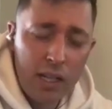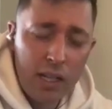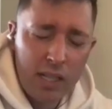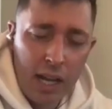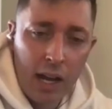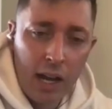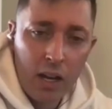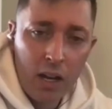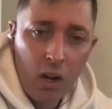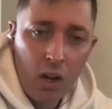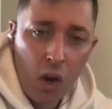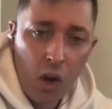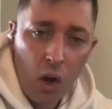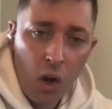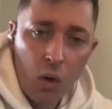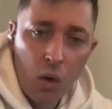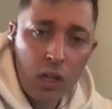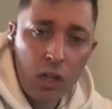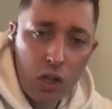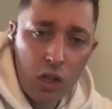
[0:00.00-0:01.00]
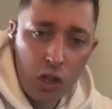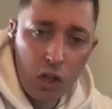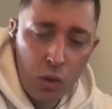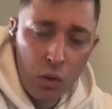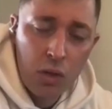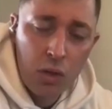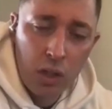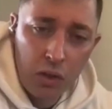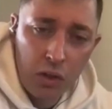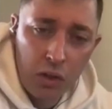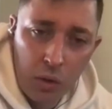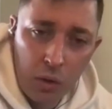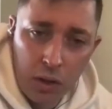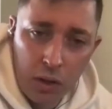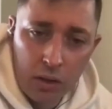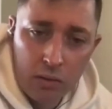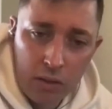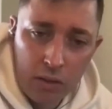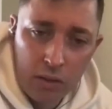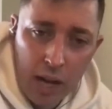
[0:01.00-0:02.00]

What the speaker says: that only you can do it,